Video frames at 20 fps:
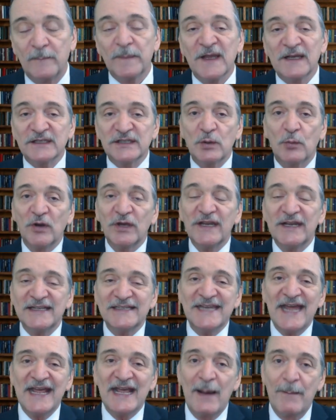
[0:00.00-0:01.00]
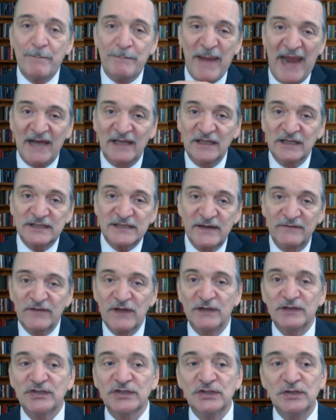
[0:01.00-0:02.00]
So we're going to take a balance of
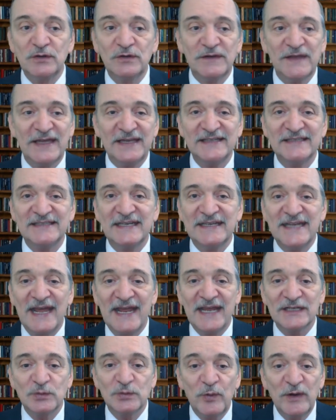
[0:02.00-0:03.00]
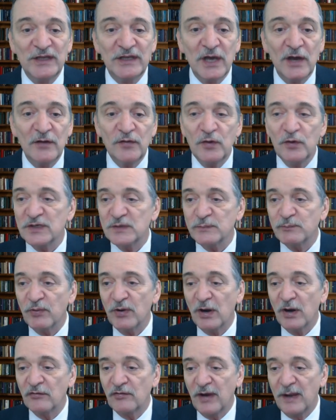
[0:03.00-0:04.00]
those two things today as we go through this
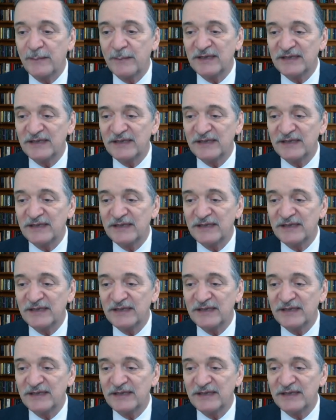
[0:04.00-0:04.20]
program.